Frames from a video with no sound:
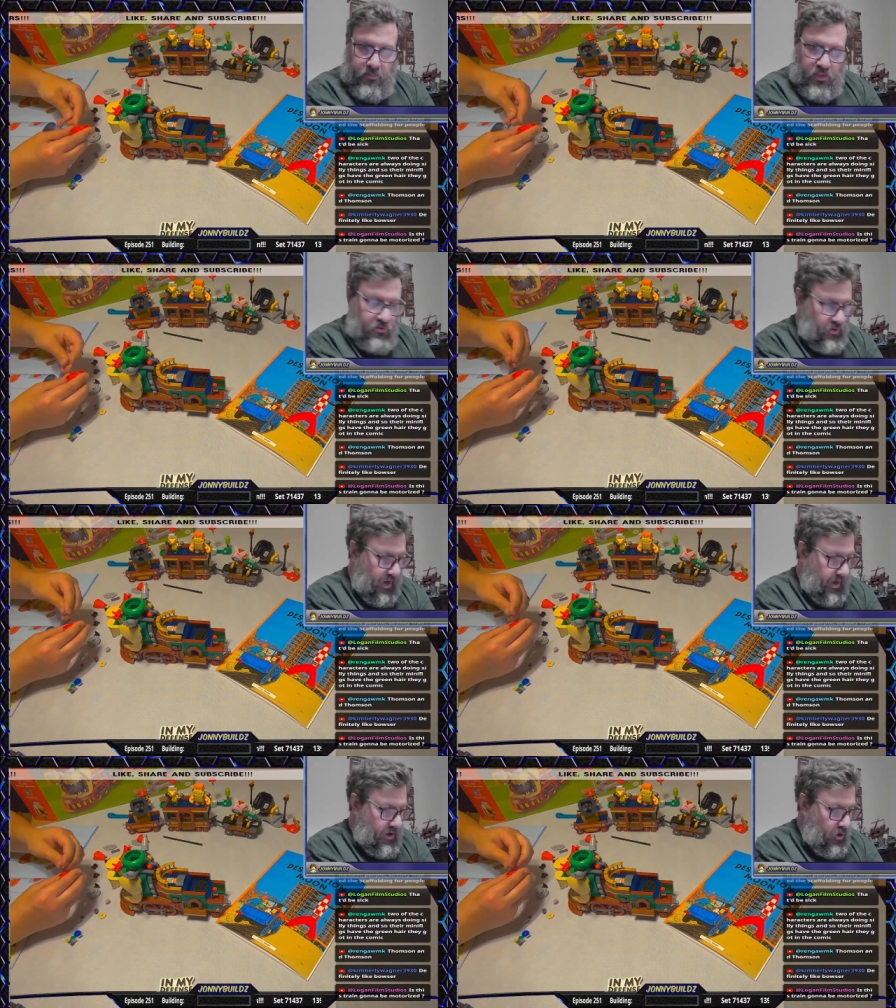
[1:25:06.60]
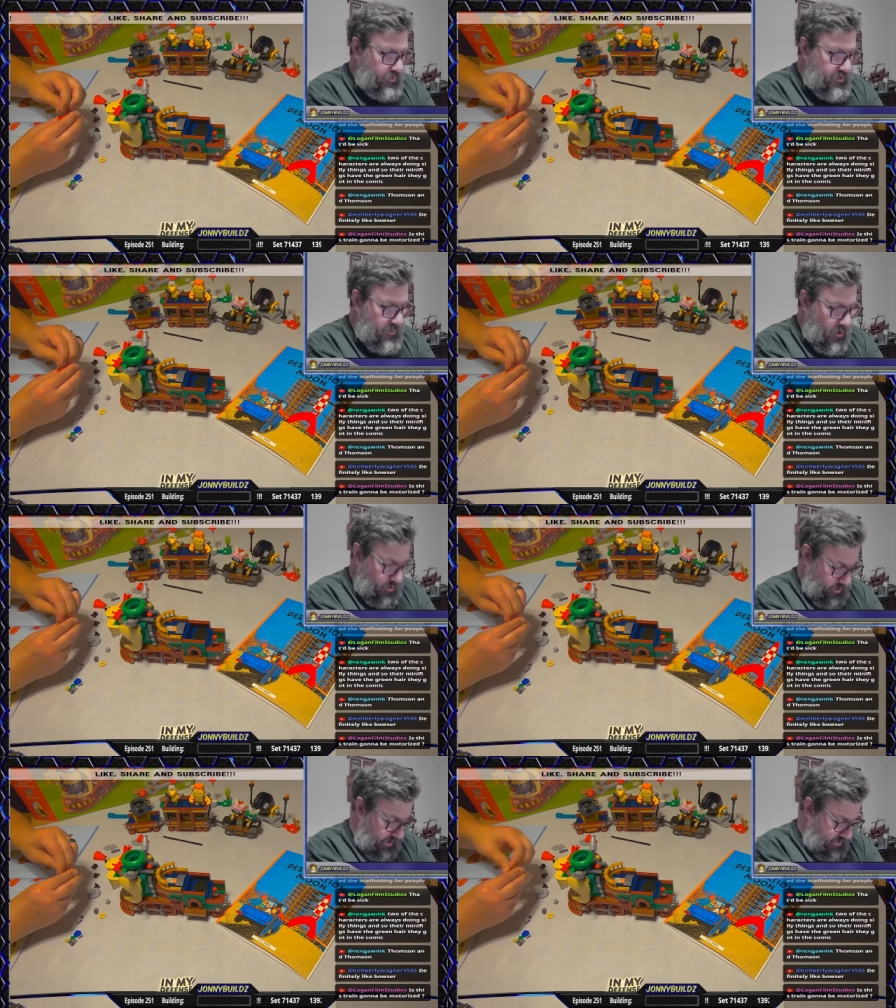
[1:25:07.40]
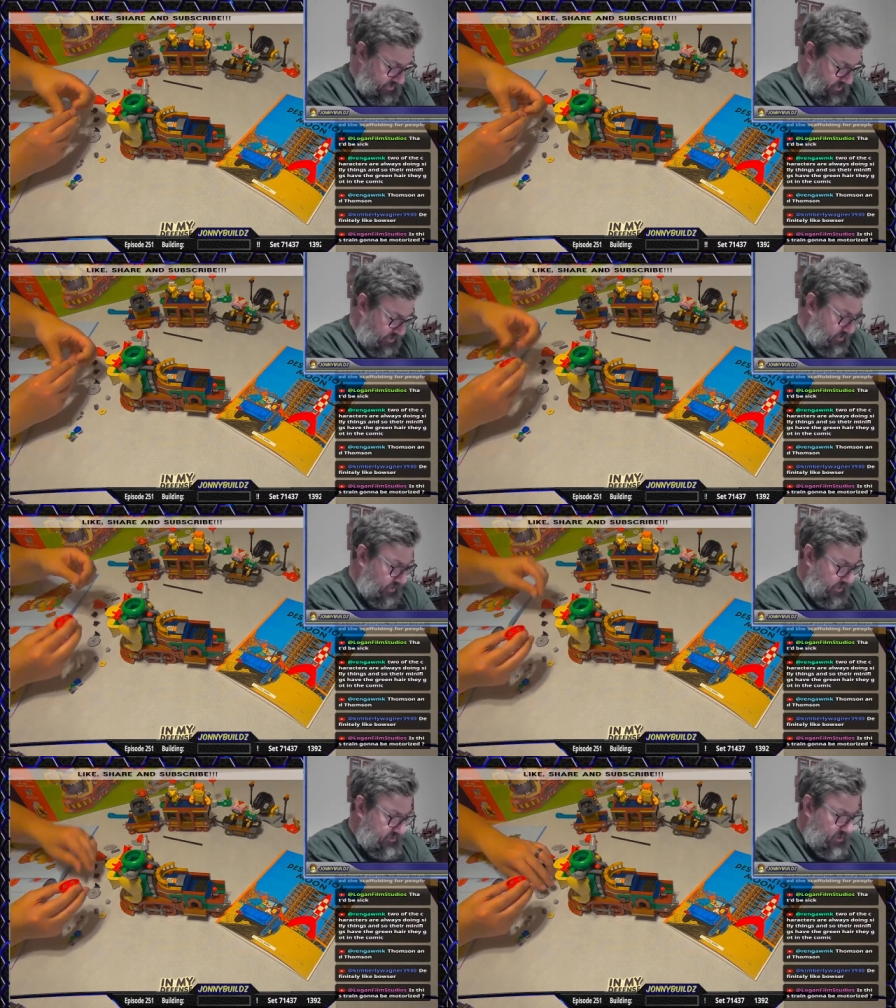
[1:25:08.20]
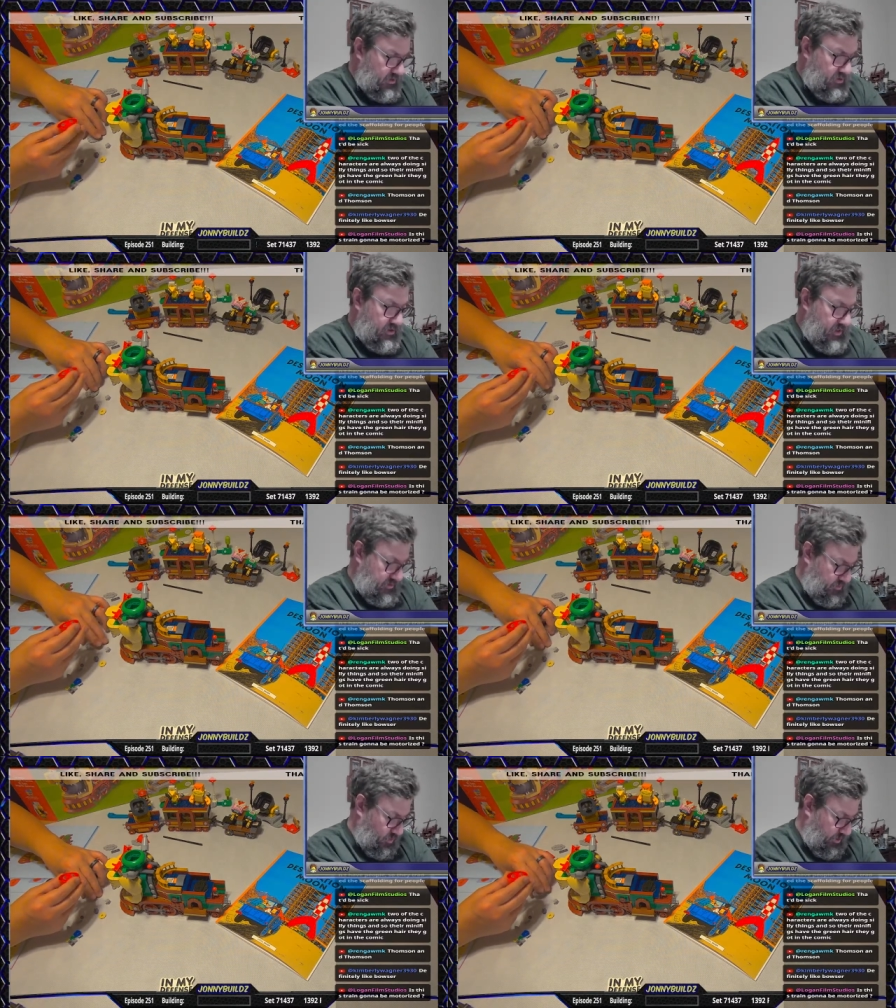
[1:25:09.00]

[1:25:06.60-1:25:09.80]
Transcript: So yeah, I hope to motorize it. Like I said, it's going to take some work.